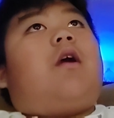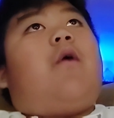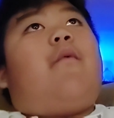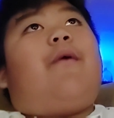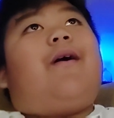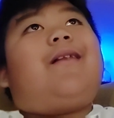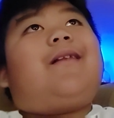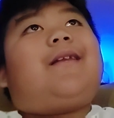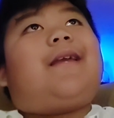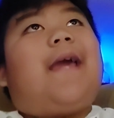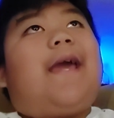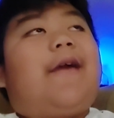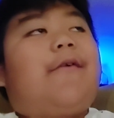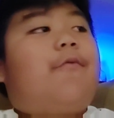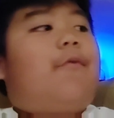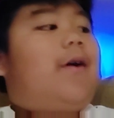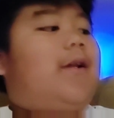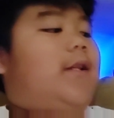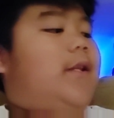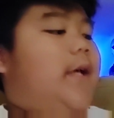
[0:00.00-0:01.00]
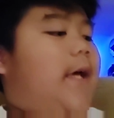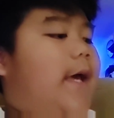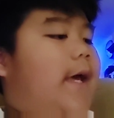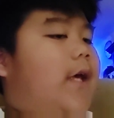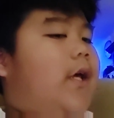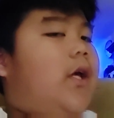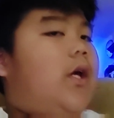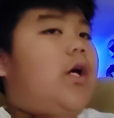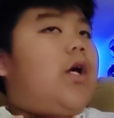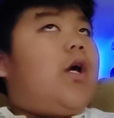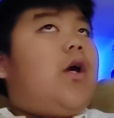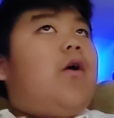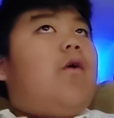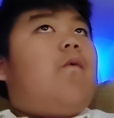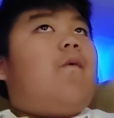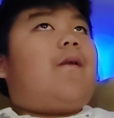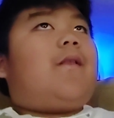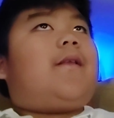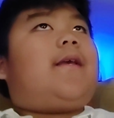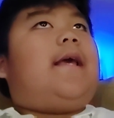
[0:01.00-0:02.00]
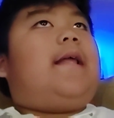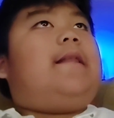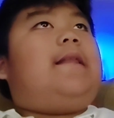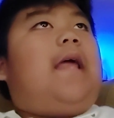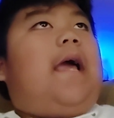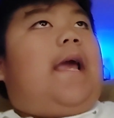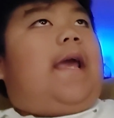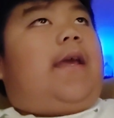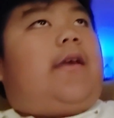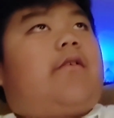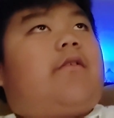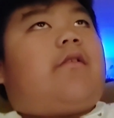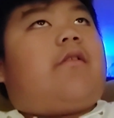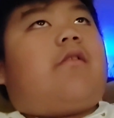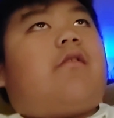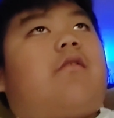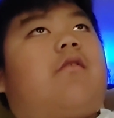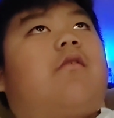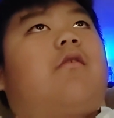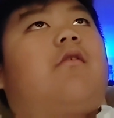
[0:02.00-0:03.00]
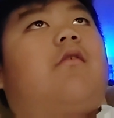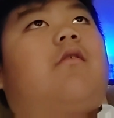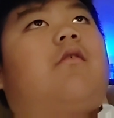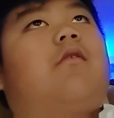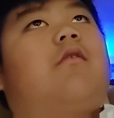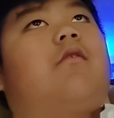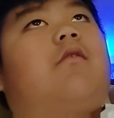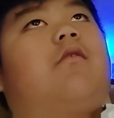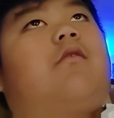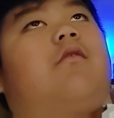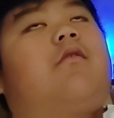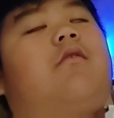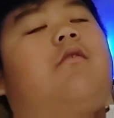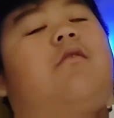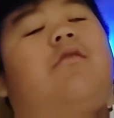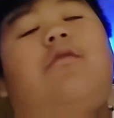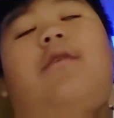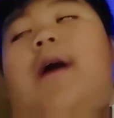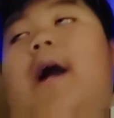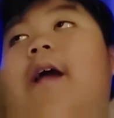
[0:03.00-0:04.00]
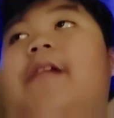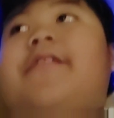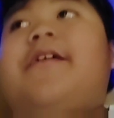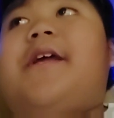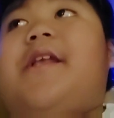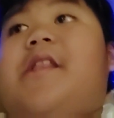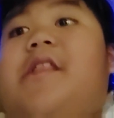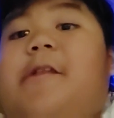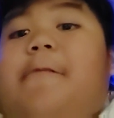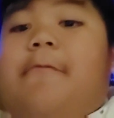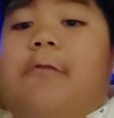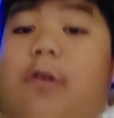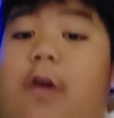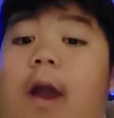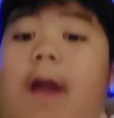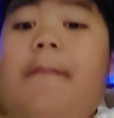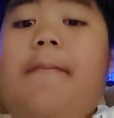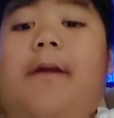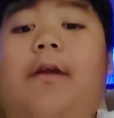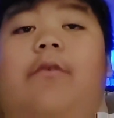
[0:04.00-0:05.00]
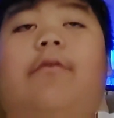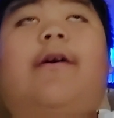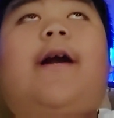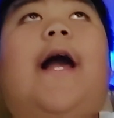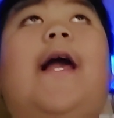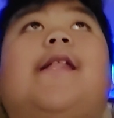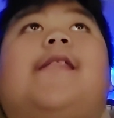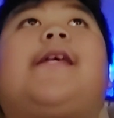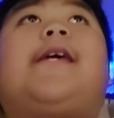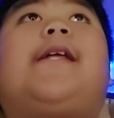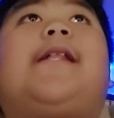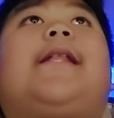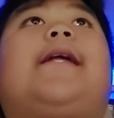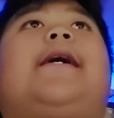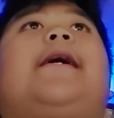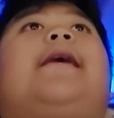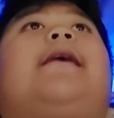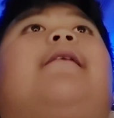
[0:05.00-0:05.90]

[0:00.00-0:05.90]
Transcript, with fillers: 1k 1k 1k likes. guys aren't subscribing. guys aren't